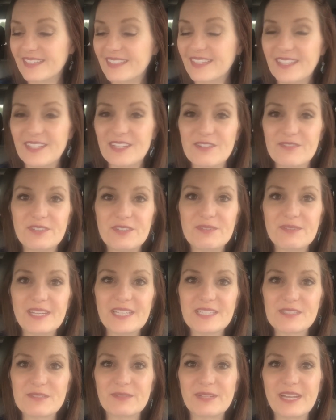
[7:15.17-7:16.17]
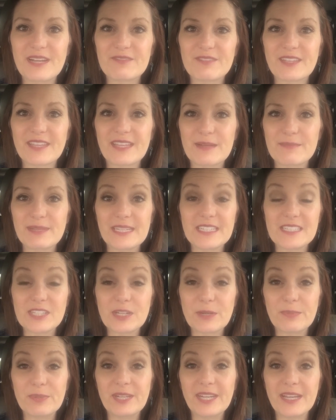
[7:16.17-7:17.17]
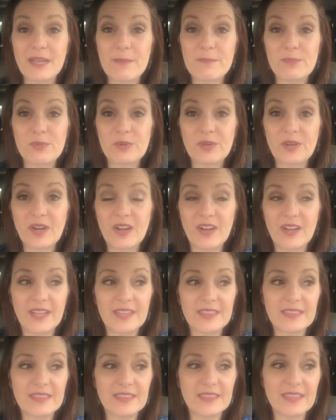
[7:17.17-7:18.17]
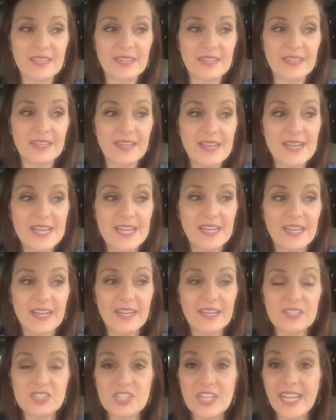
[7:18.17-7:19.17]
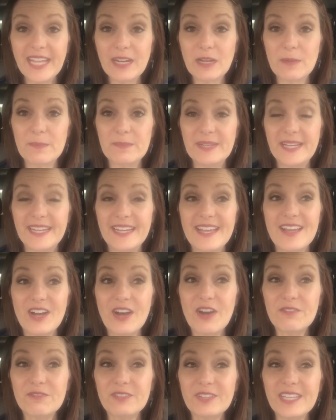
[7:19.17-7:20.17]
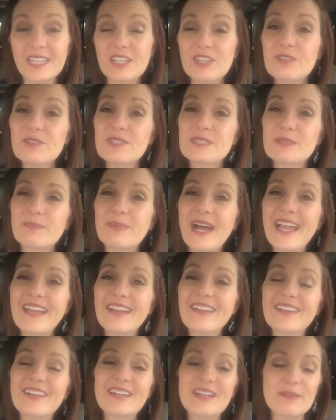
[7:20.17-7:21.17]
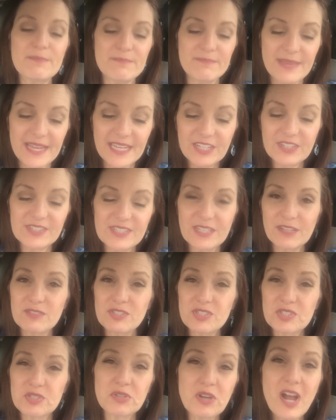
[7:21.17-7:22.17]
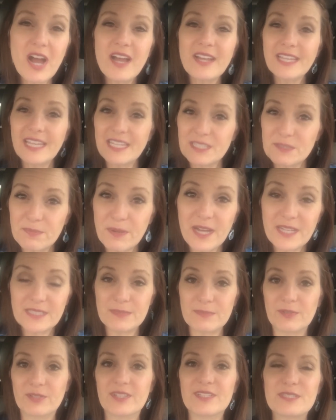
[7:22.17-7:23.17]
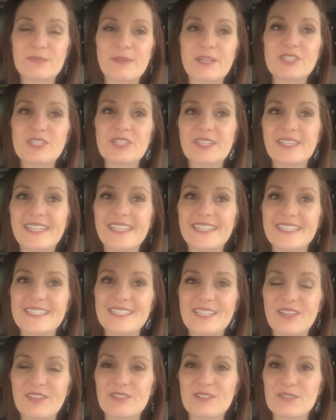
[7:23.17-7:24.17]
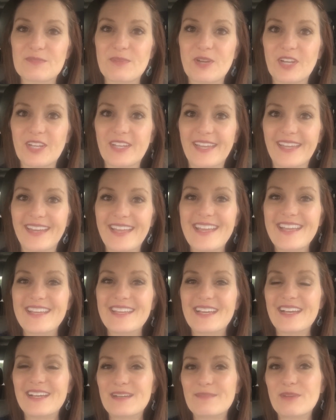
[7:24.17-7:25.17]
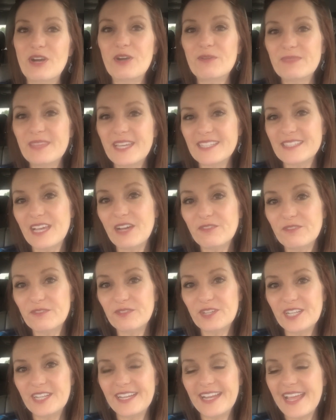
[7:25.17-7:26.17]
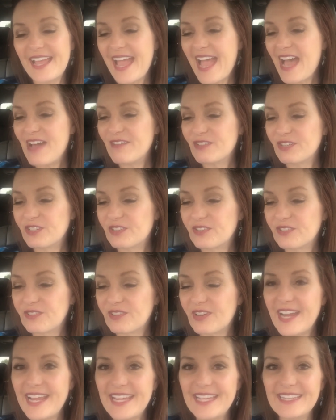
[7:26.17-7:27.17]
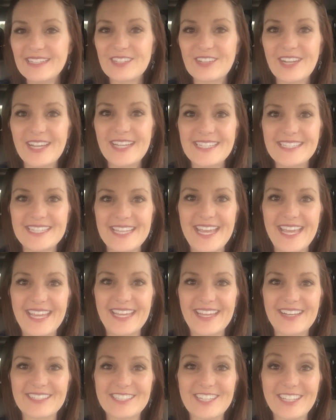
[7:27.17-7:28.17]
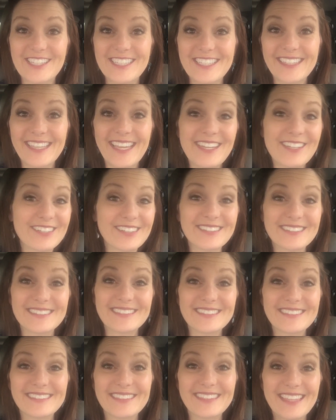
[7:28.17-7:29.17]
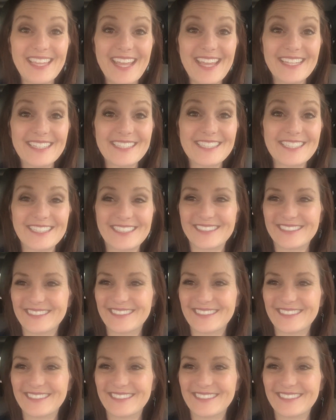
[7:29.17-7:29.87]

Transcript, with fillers: you know, few weeks or whatever that I'm going to start putting up more on the uh, channel. But hopefully you as a buyer, make yourself strong as possible, especially in a seller's market. Um, hope that's helpful for you today. Have a great, great day. I'll talk to you later. Thanks.